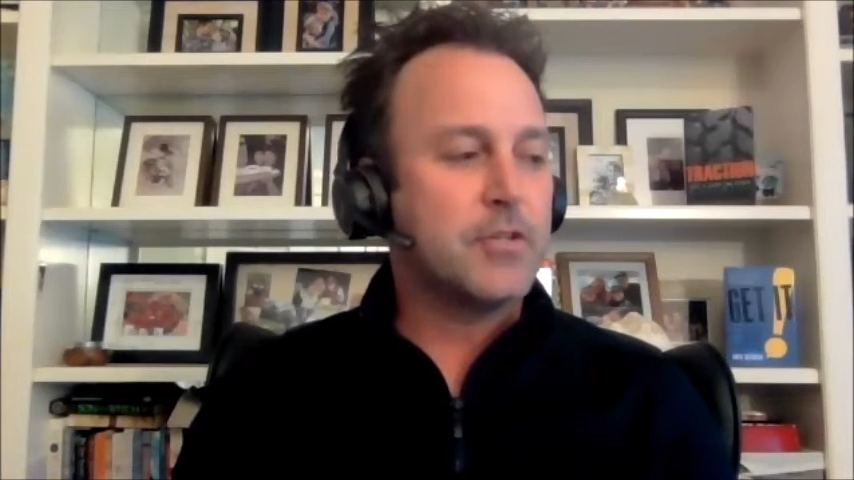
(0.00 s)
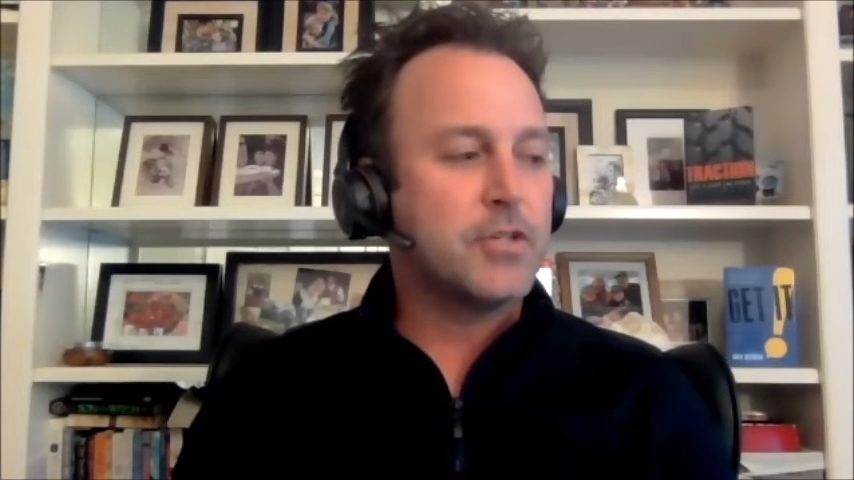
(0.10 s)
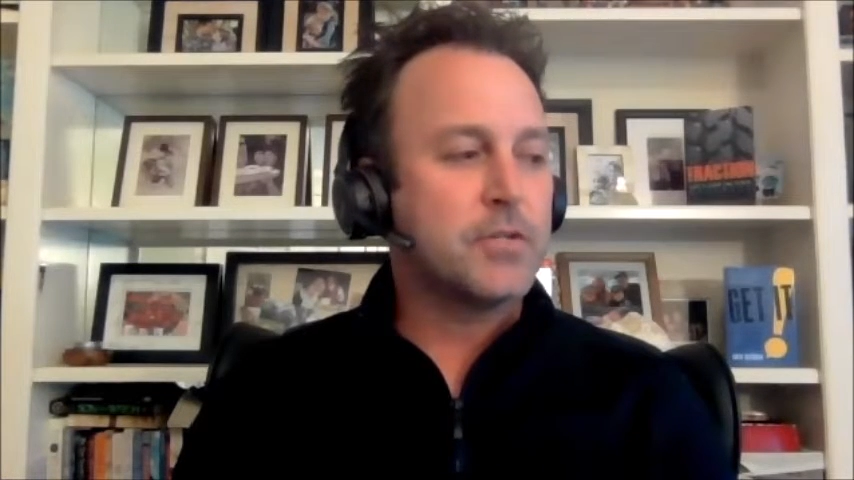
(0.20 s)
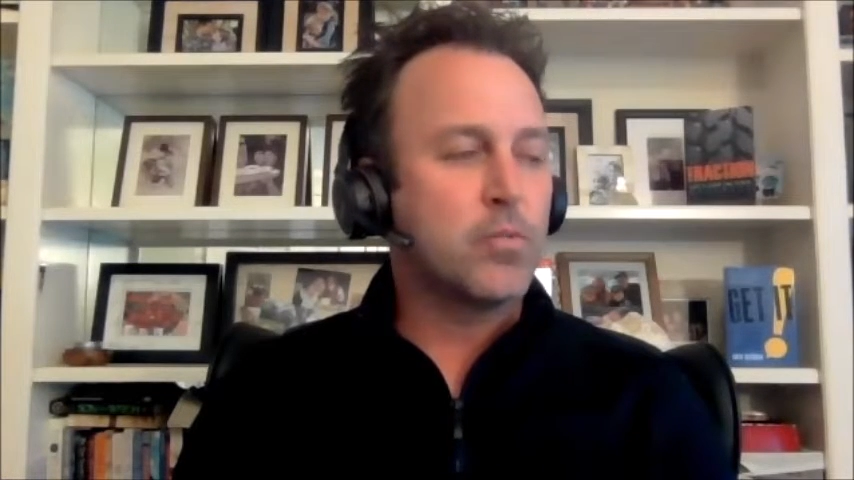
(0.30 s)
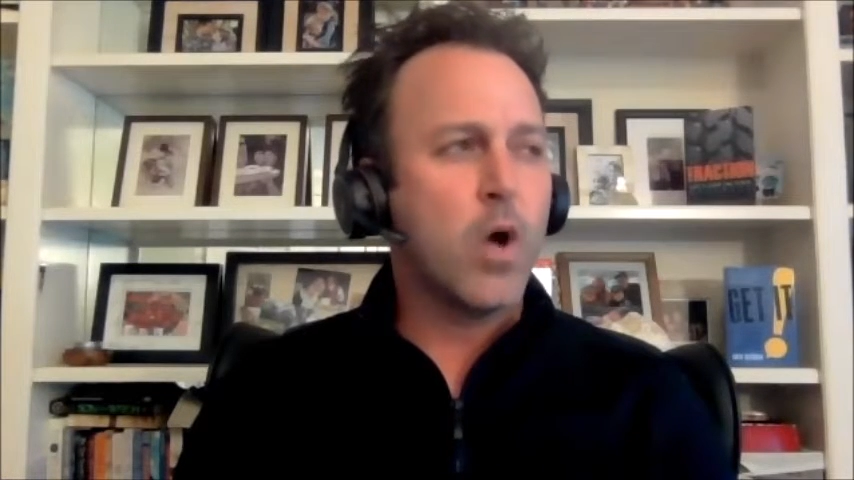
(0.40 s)
is
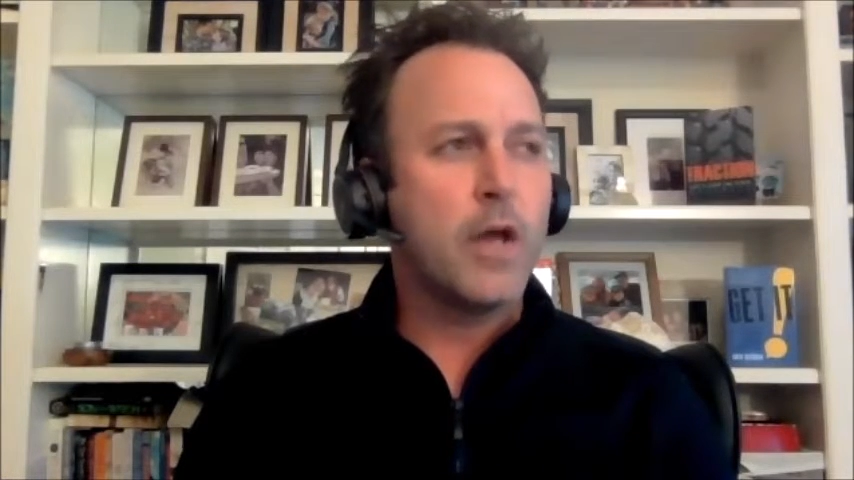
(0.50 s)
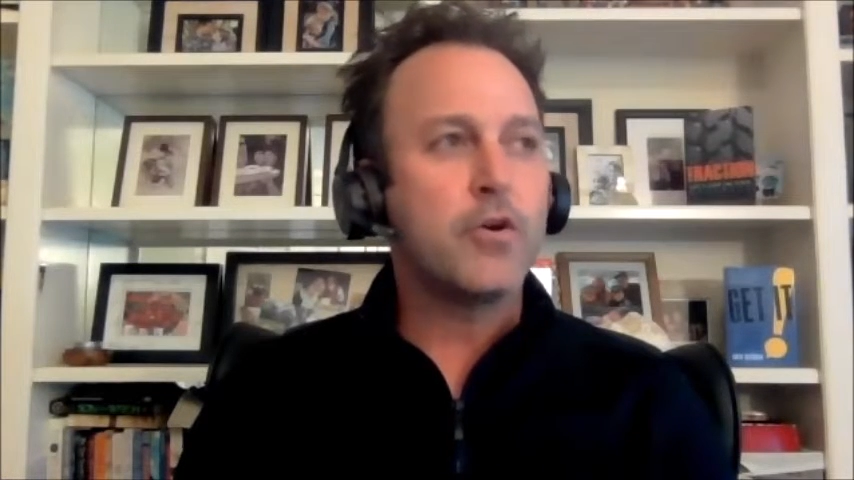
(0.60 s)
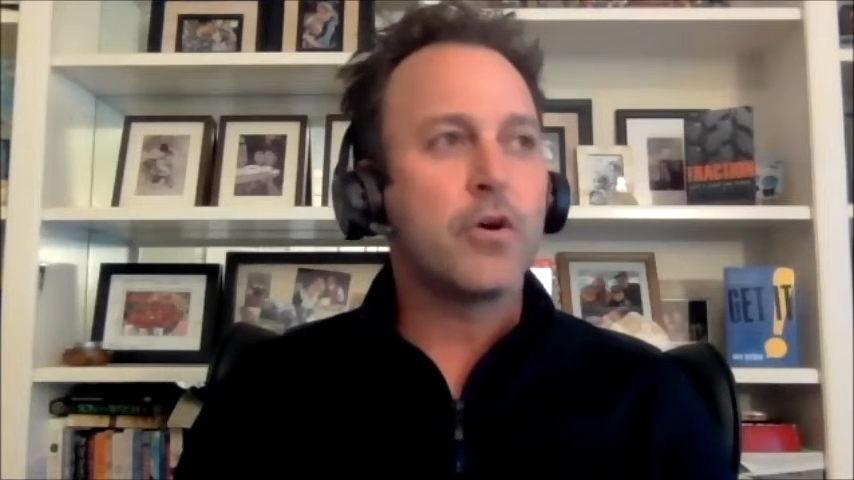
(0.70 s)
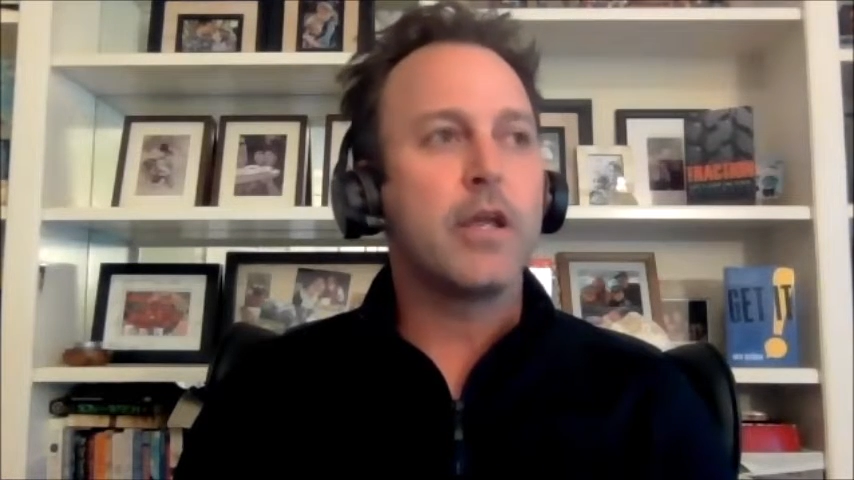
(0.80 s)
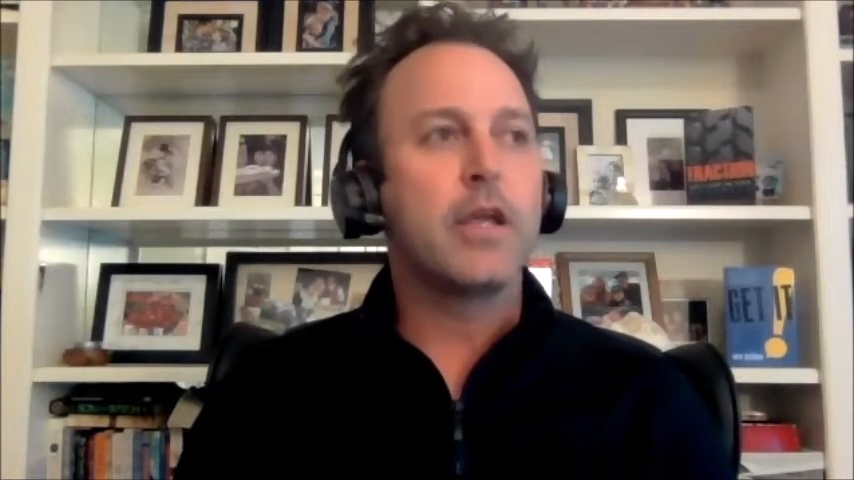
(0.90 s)
just
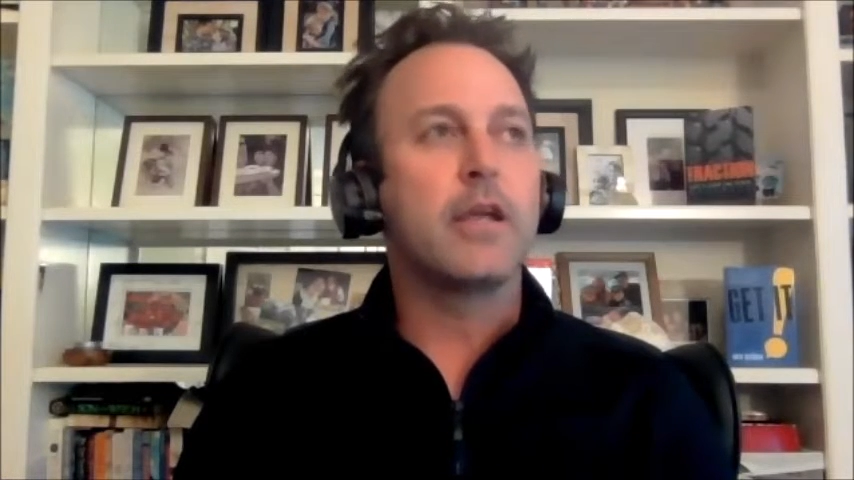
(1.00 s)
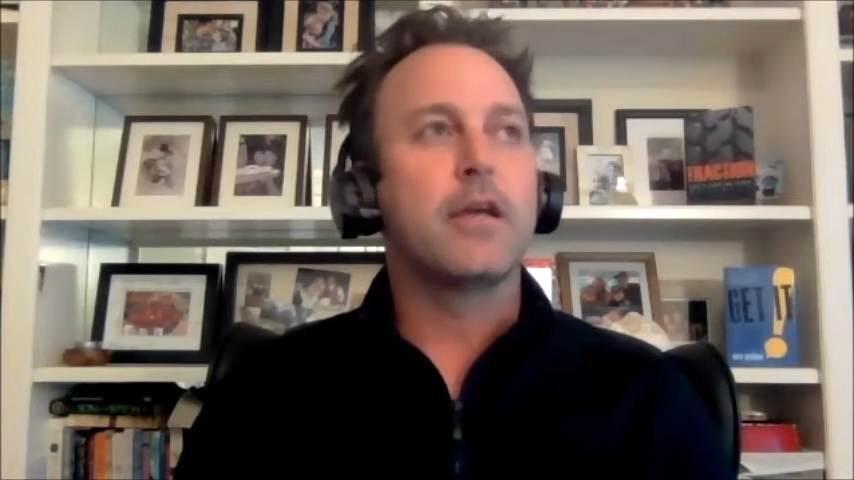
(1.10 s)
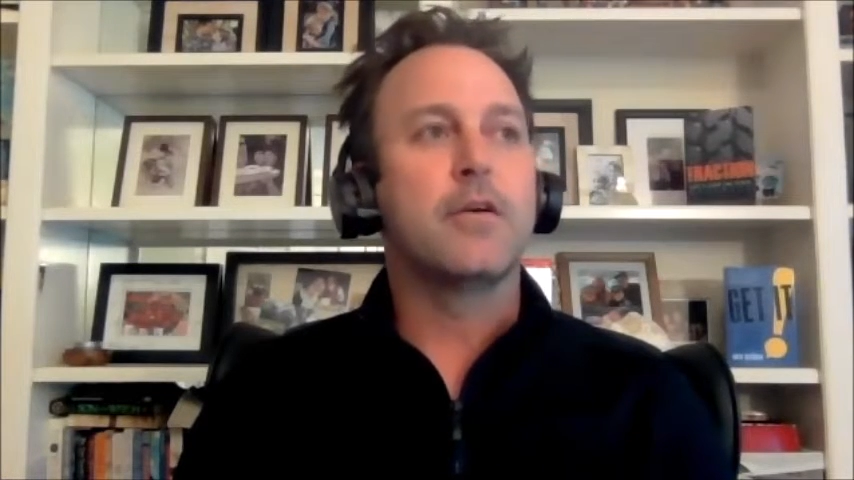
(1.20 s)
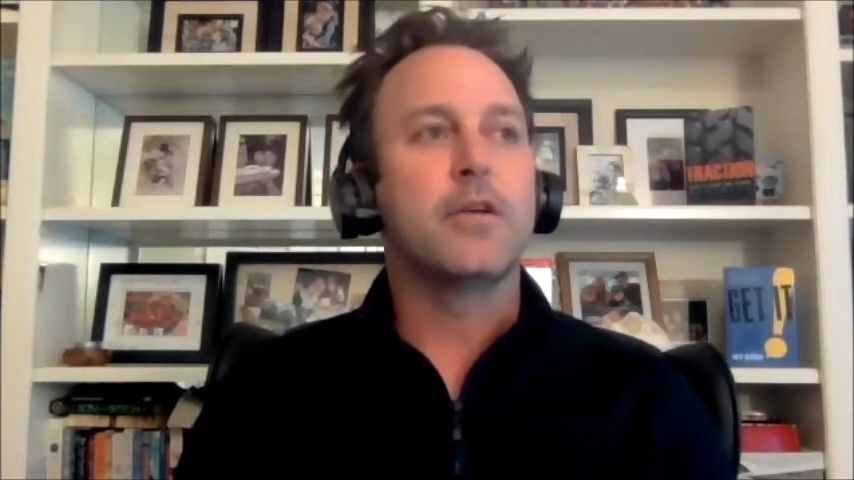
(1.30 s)
wondering,